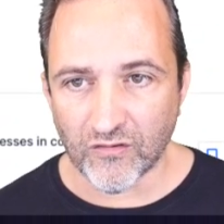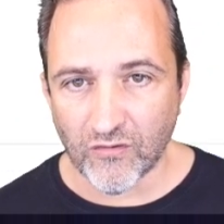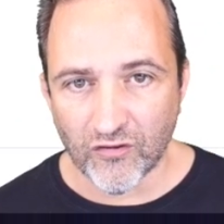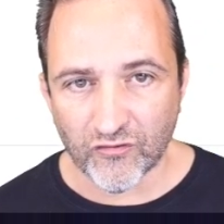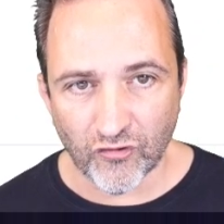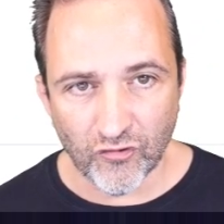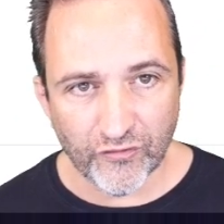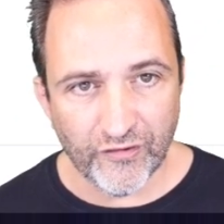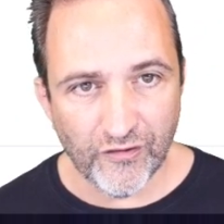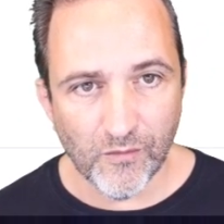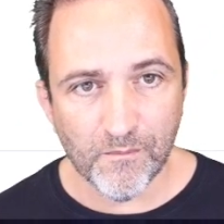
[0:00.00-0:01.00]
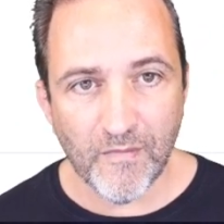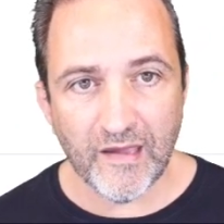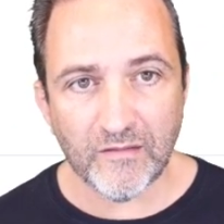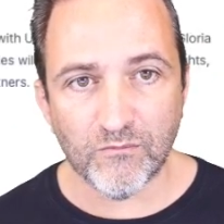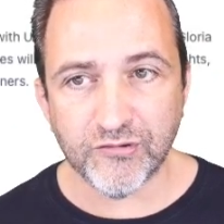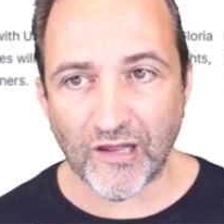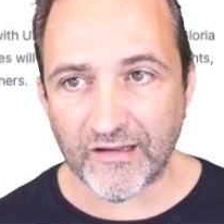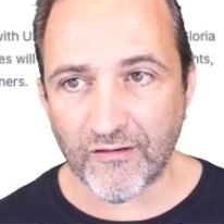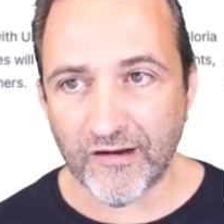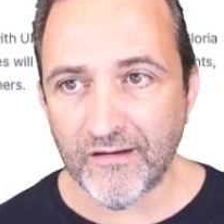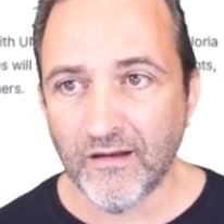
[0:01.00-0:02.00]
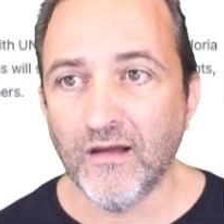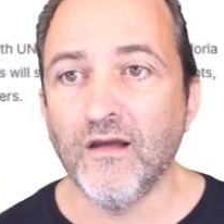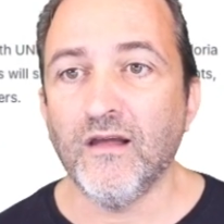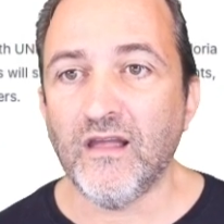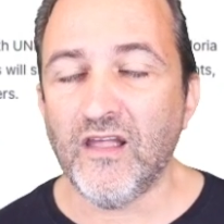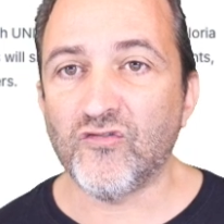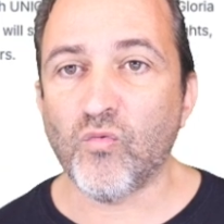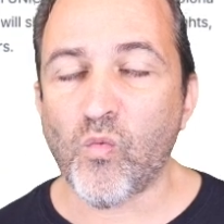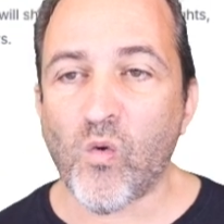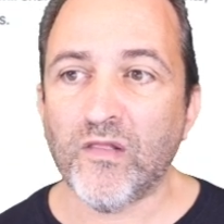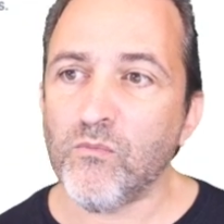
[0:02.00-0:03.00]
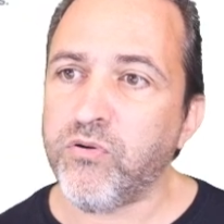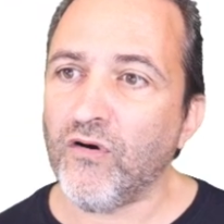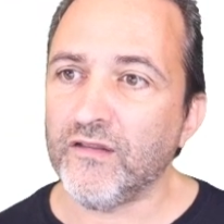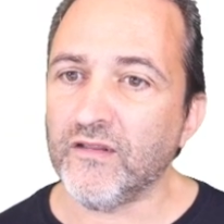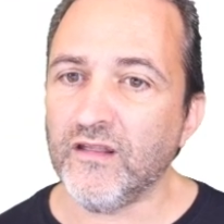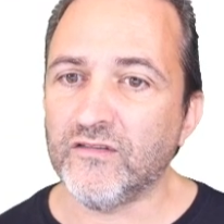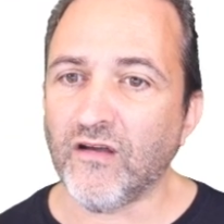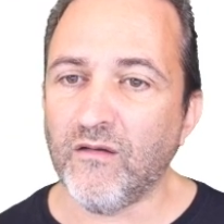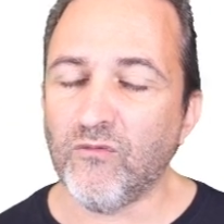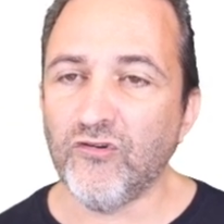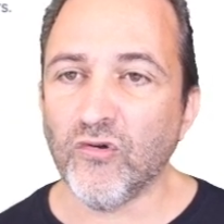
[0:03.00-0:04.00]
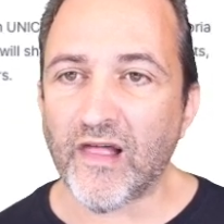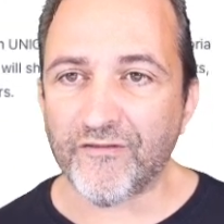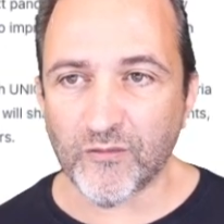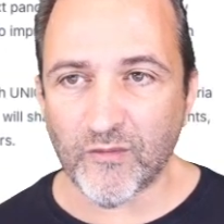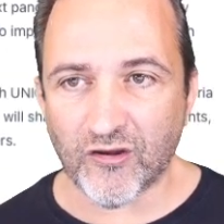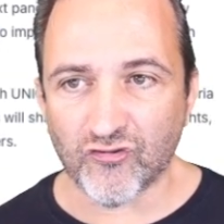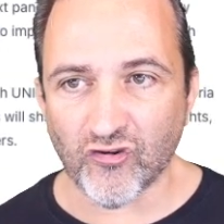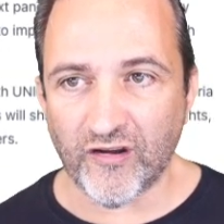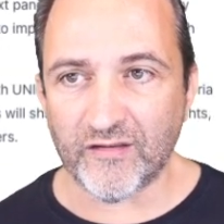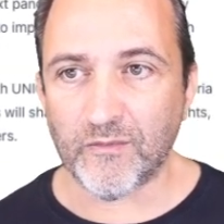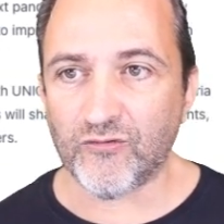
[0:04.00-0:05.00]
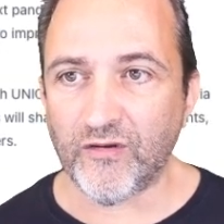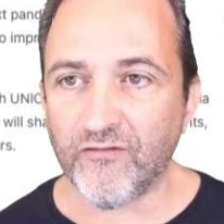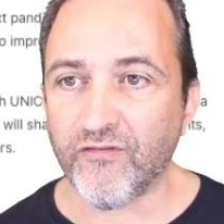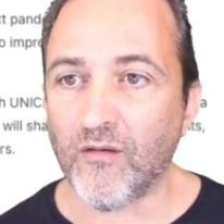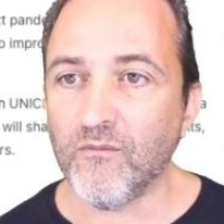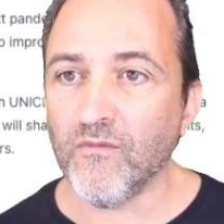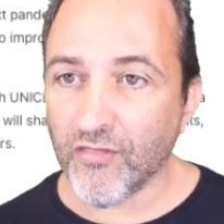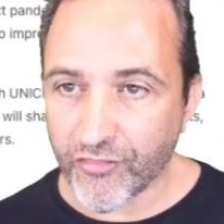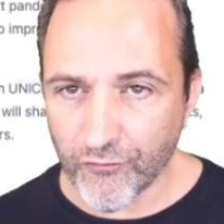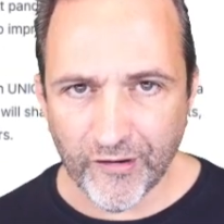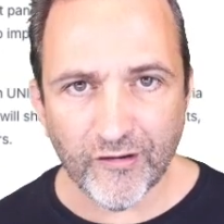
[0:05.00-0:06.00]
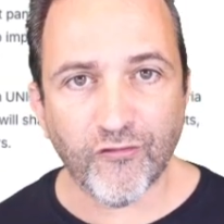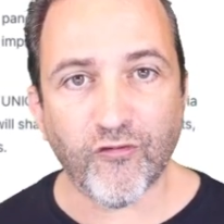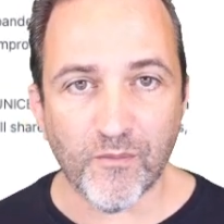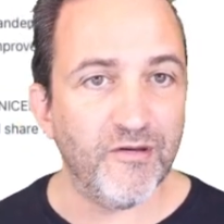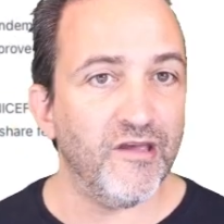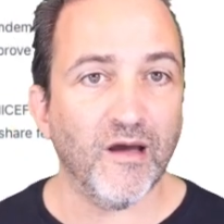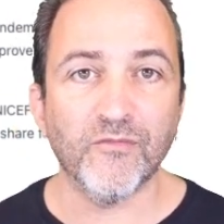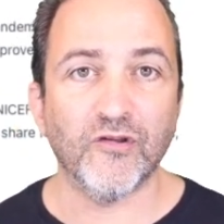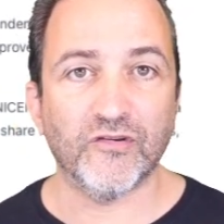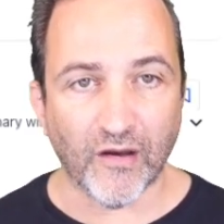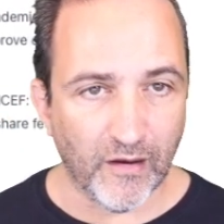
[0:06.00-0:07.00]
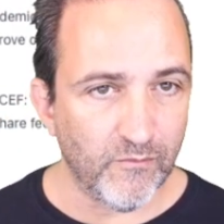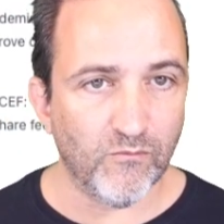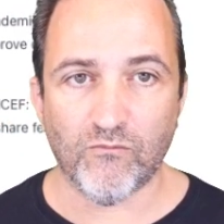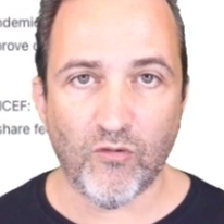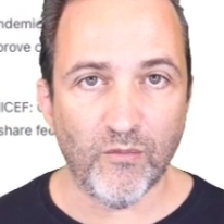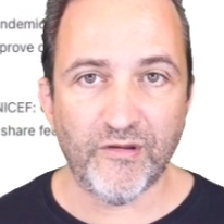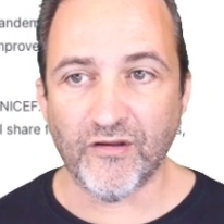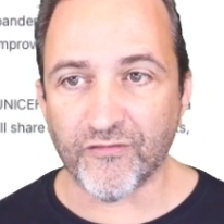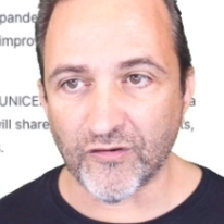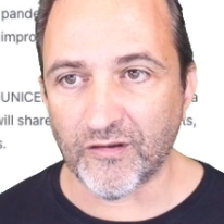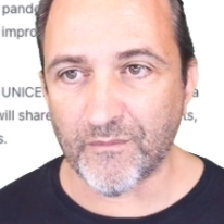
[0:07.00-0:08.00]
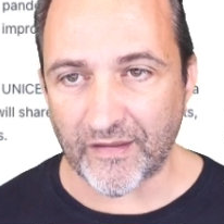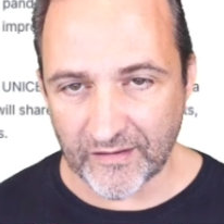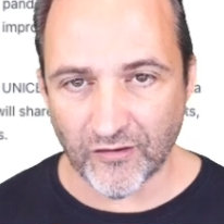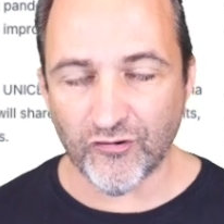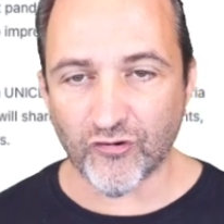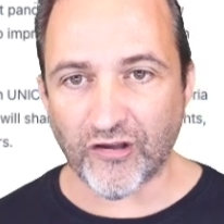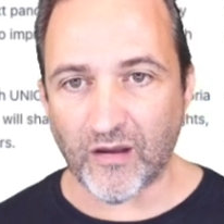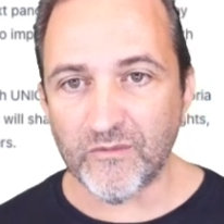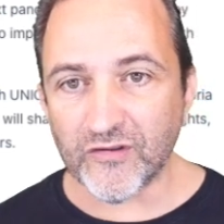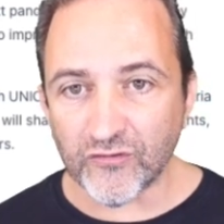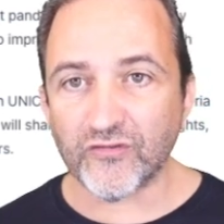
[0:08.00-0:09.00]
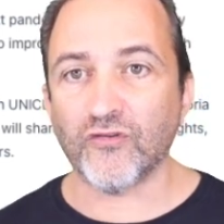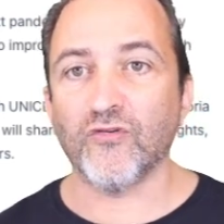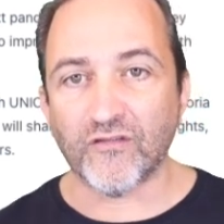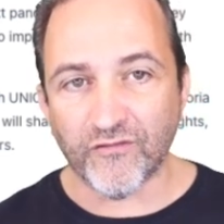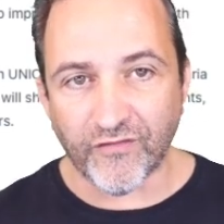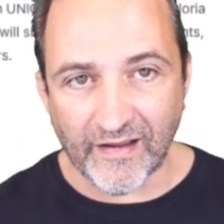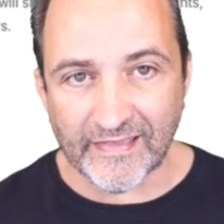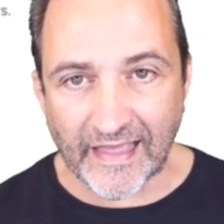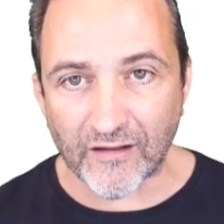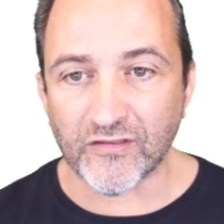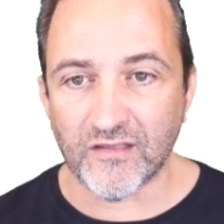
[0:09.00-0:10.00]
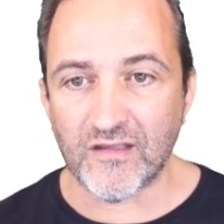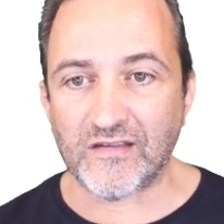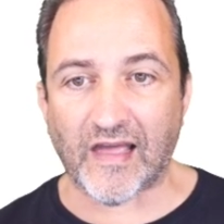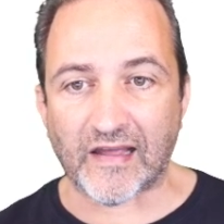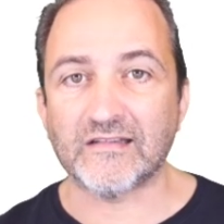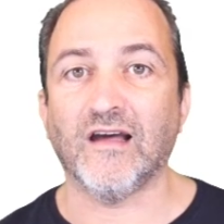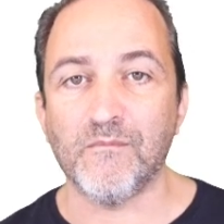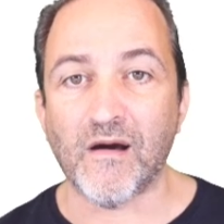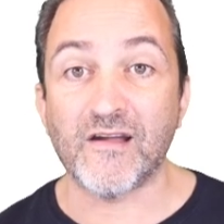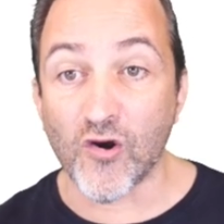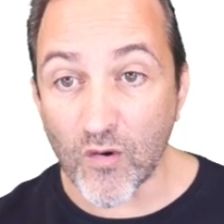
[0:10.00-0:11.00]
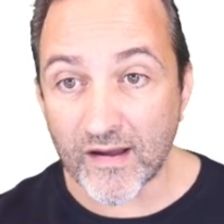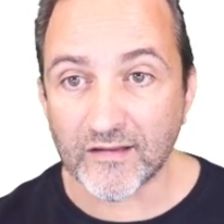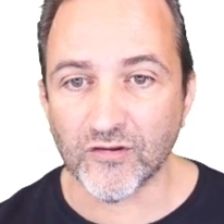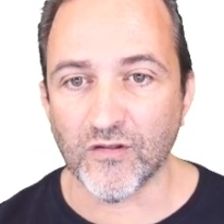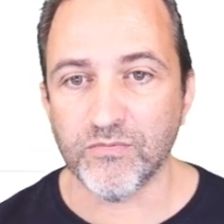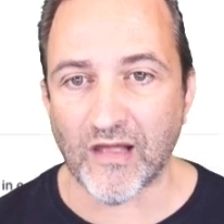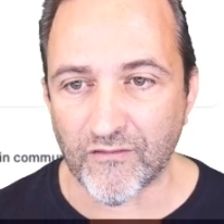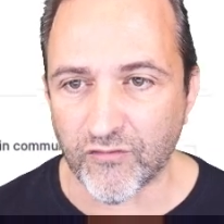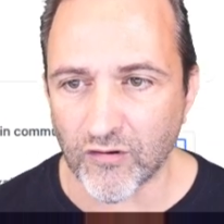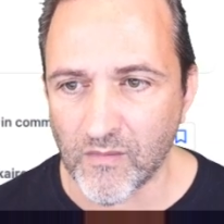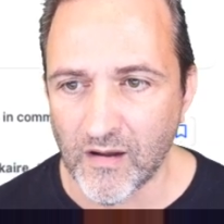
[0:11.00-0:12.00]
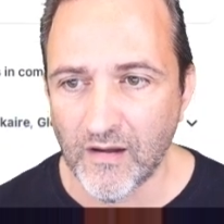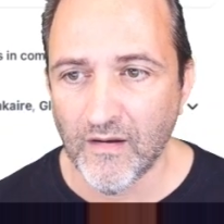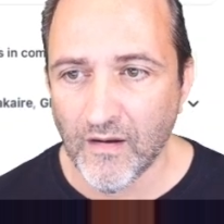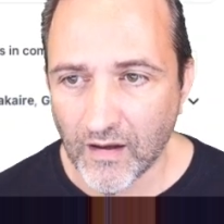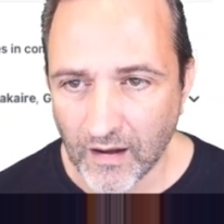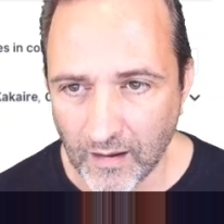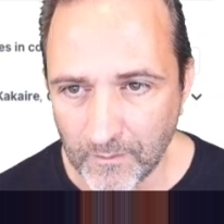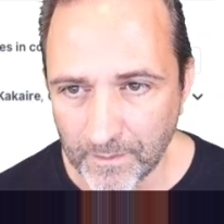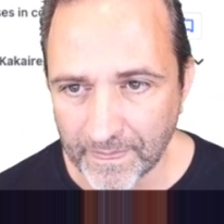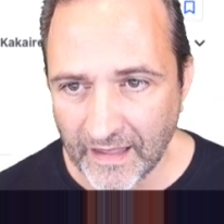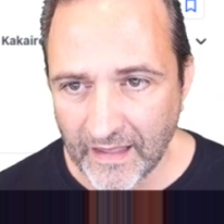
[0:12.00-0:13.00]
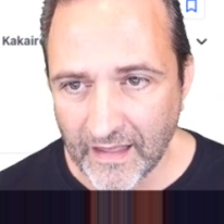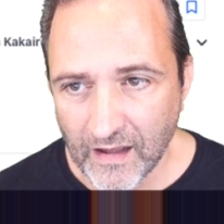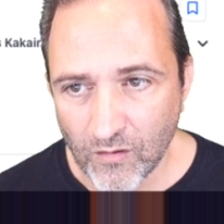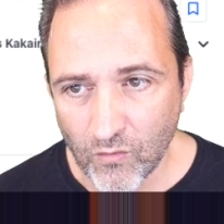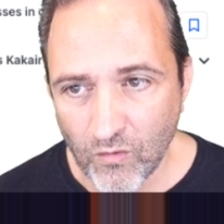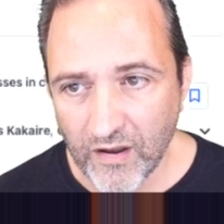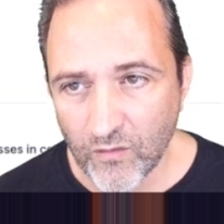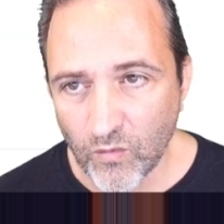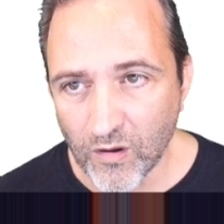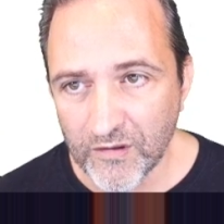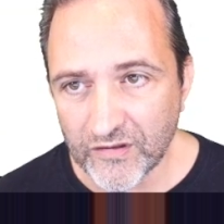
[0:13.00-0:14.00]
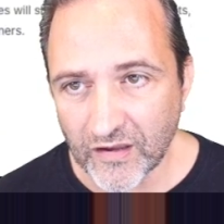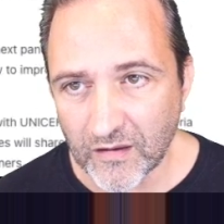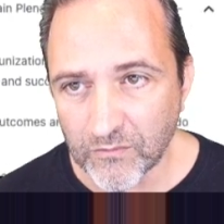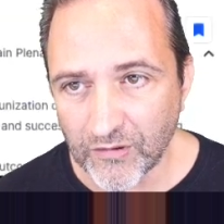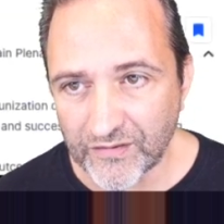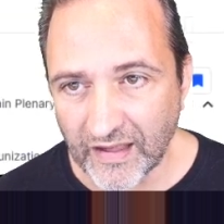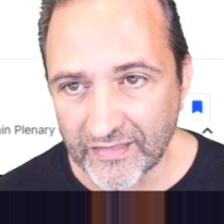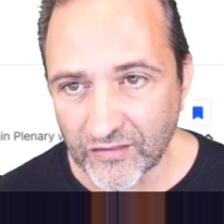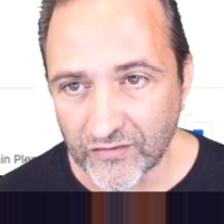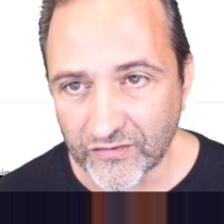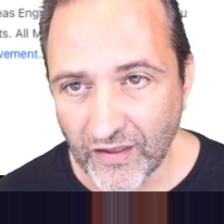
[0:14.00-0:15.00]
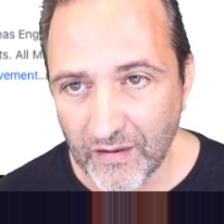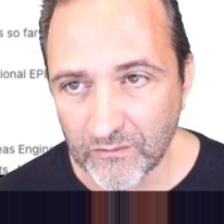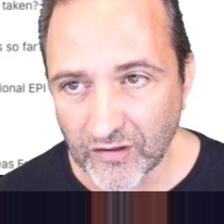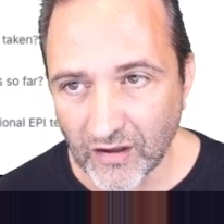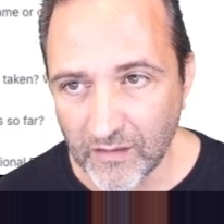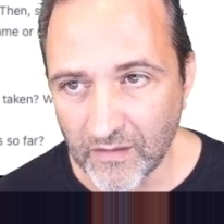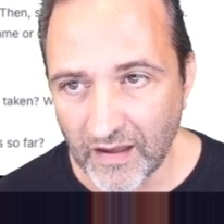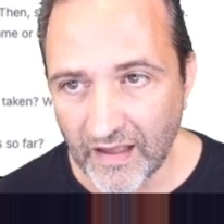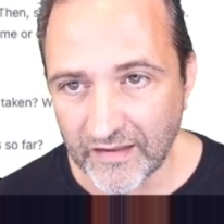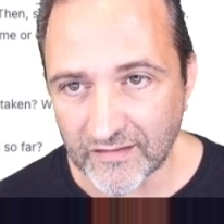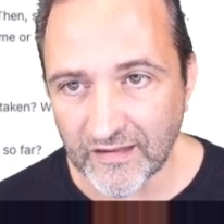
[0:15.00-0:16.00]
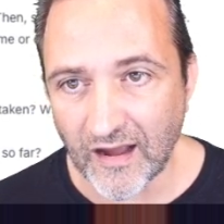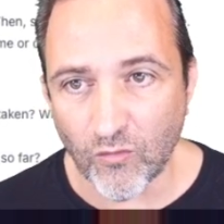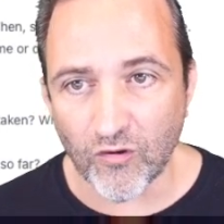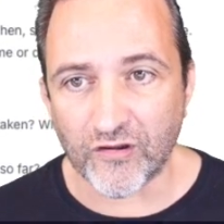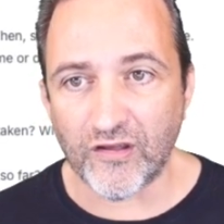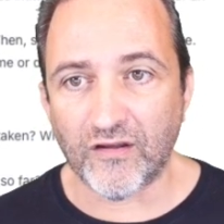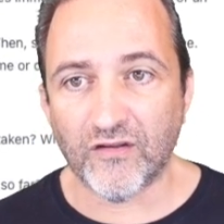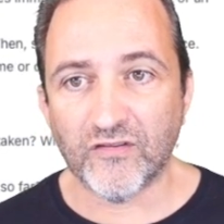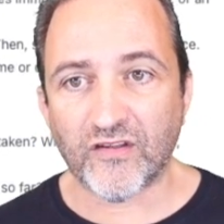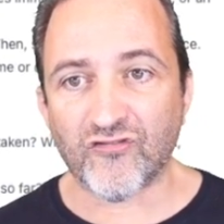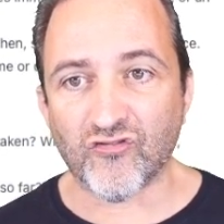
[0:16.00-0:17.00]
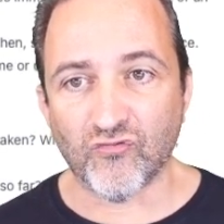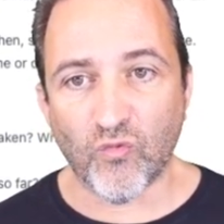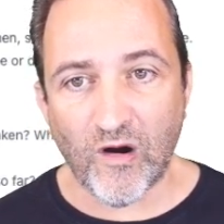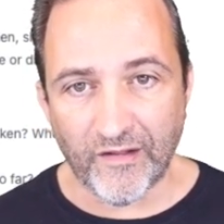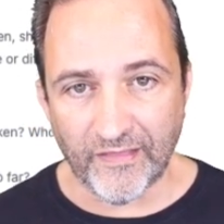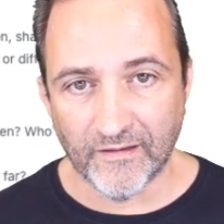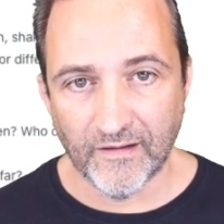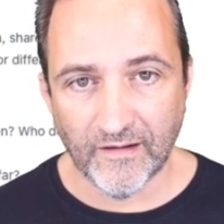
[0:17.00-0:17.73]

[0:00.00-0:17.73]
So you'll see the main plenary is one point in time when you'll have to make a choice between from 3 to 4 p.m. The time will be different depending on your time zone. So you can find out the exact time by going to the platform. Will be taking place at the same time as networking session 1.